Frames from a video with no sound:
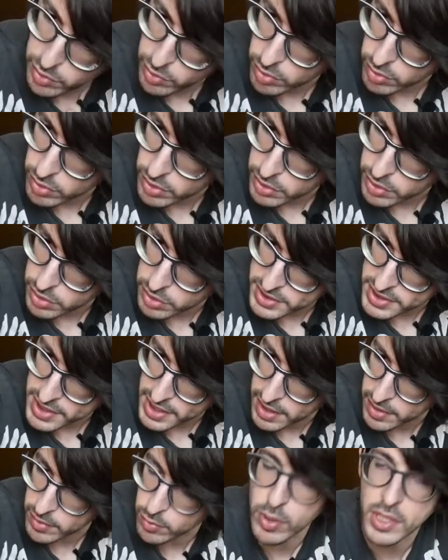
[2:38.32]
order,
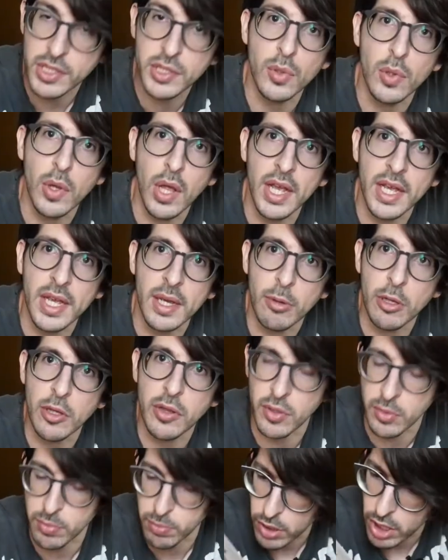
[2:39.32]
tell what you like about
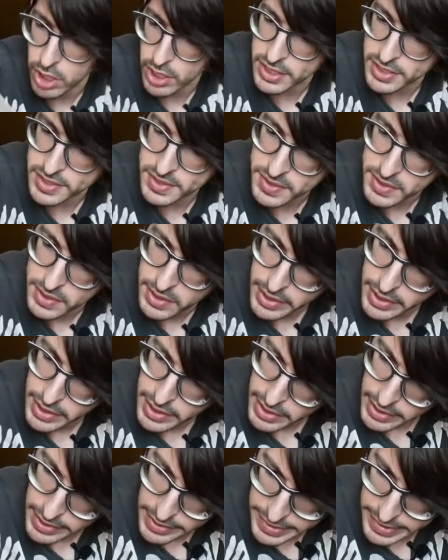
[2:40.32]
their products,
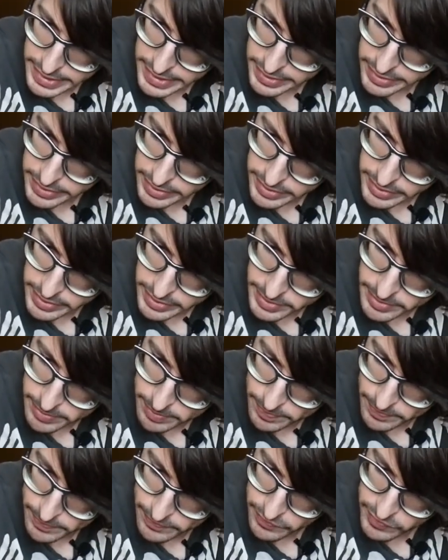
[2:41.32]
and
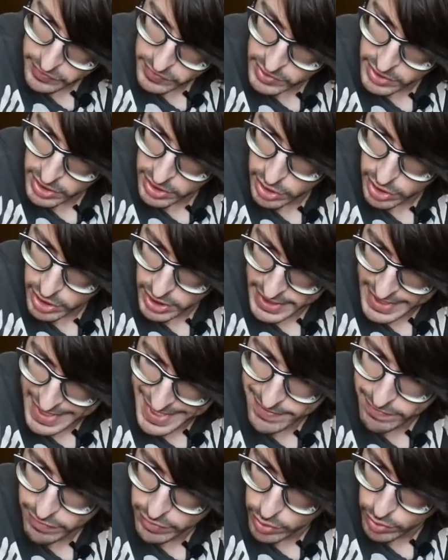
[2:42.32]
they're gonna
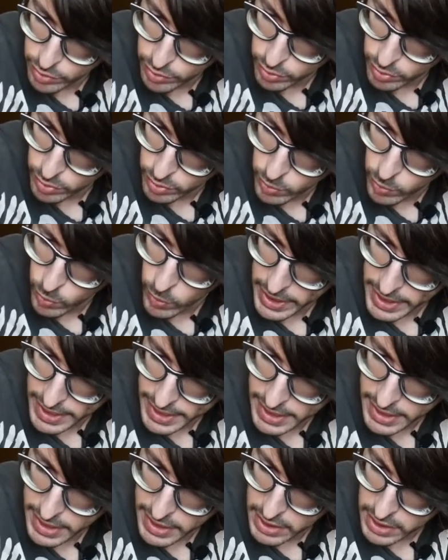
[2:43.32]
give you
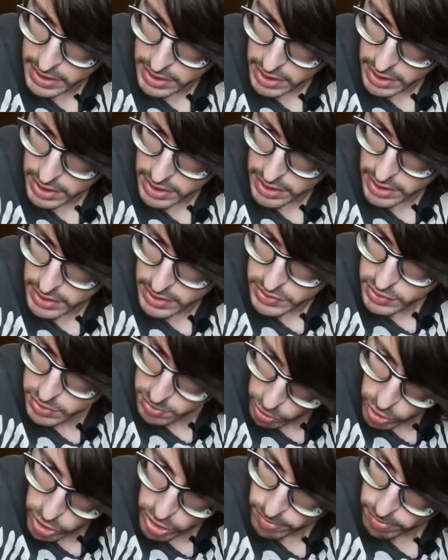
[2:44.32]
away a
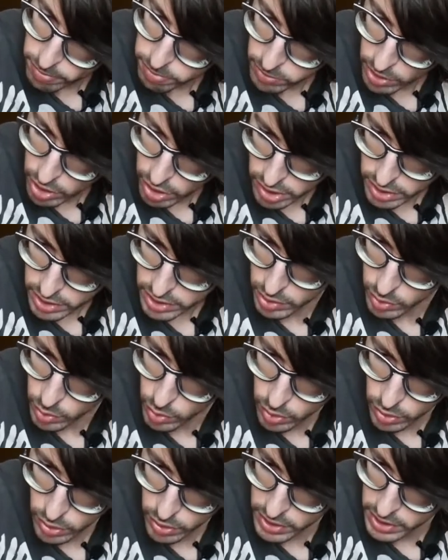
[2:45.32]
smart plug
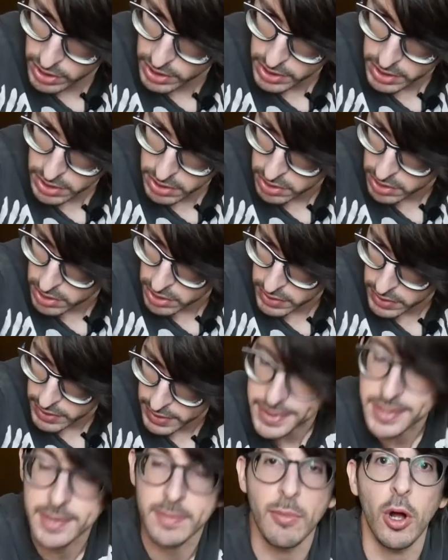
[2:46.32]
or
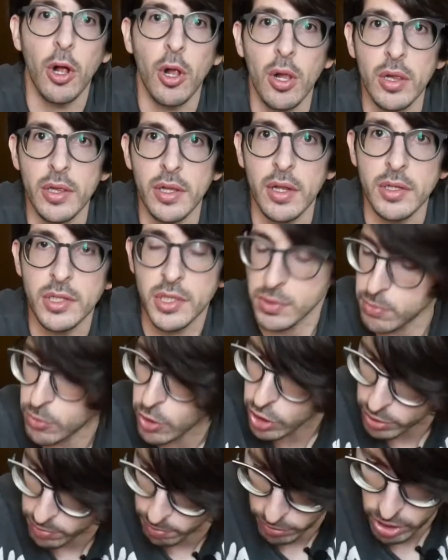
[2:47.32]
a small
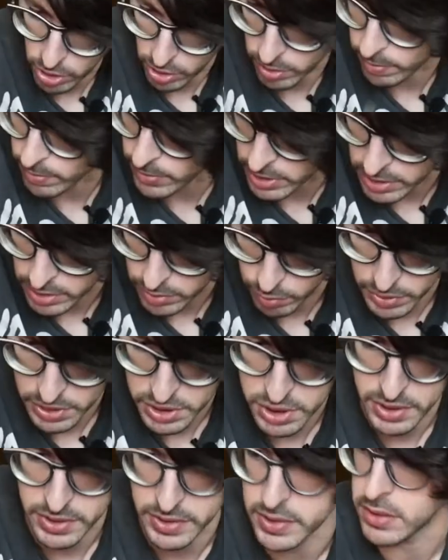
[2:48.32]
smart bulb,
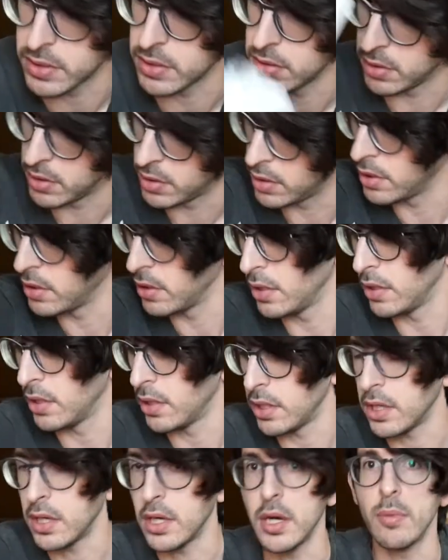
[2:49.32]
which is
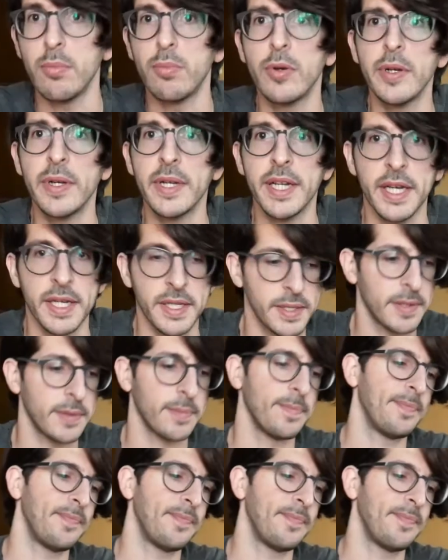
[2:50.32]
pretty nice.